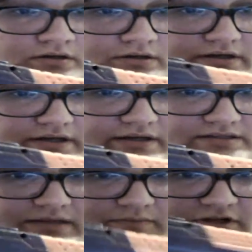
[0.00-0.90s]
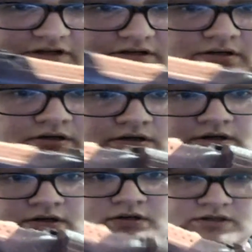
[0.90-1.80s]
and same here.
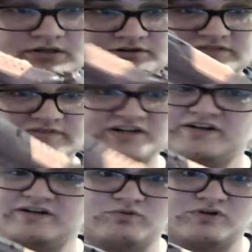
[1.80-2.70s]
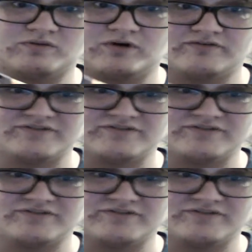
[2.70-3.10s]
The Chris Vector kit will come off.